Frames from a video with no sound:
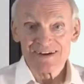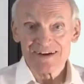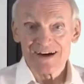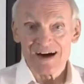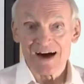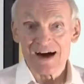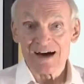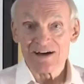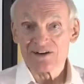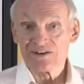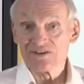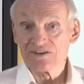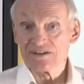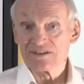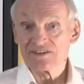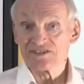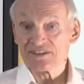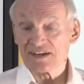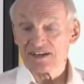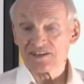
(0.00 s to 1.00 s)
Honor,
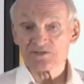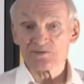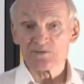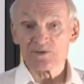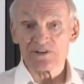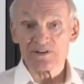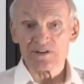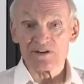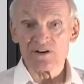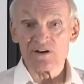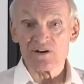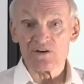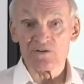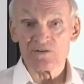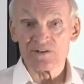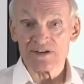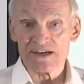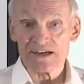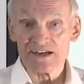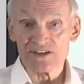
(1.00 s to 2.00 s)
it starts with an O,
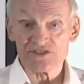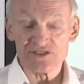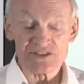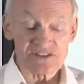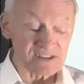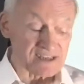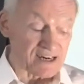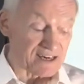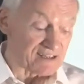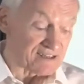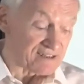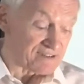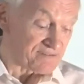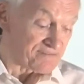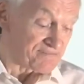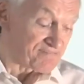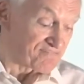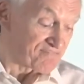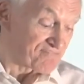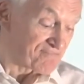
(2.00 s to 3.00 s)
the H is silent.
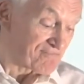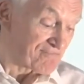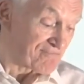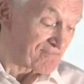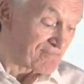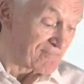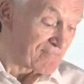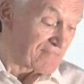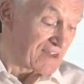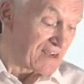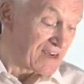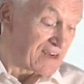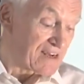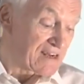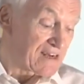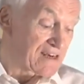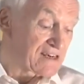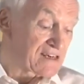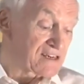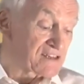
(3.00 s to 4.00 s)

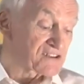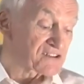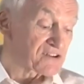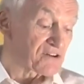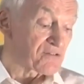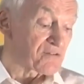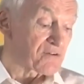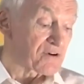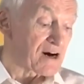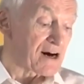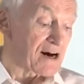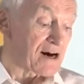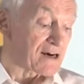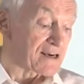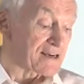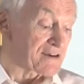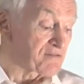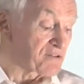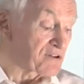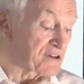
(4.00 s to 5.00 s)
So I'll
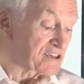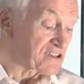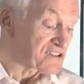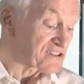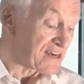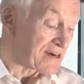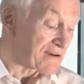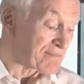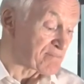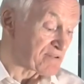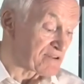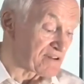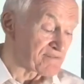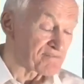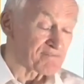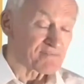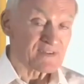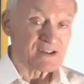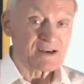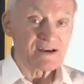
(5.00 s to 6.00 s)
give you an example.
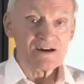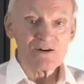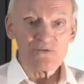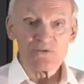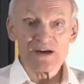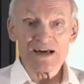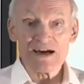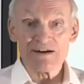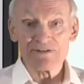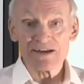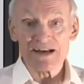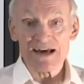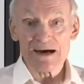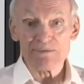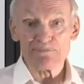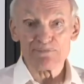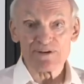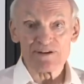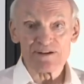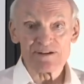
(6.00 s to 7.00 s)
We have an
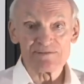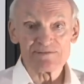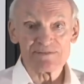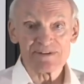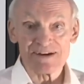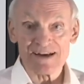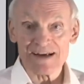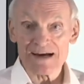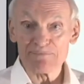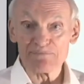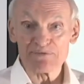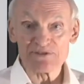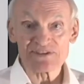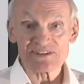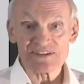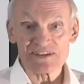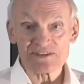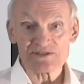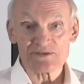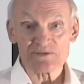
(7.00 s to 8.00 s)
apple. An apple
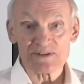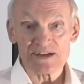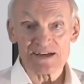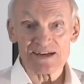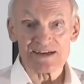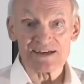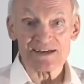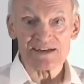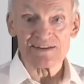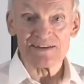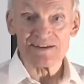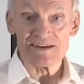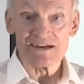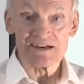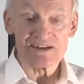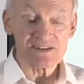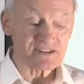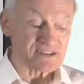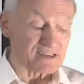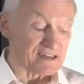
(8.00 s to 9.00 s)
starts with A, the
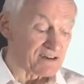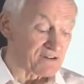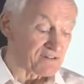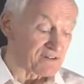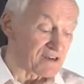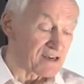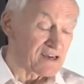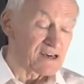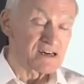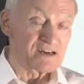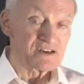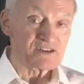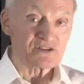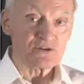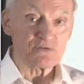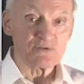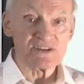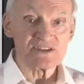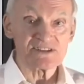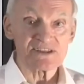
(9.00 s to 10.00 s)
A sound. So
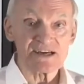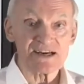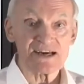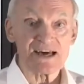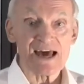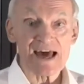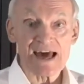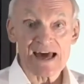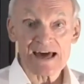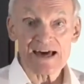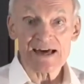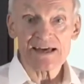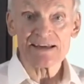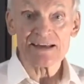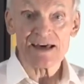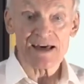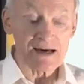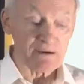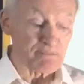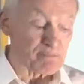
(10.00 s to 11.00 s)
we say an
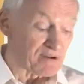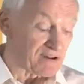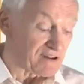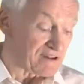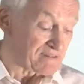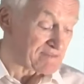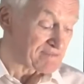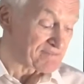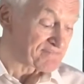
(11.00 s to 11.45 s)
apple.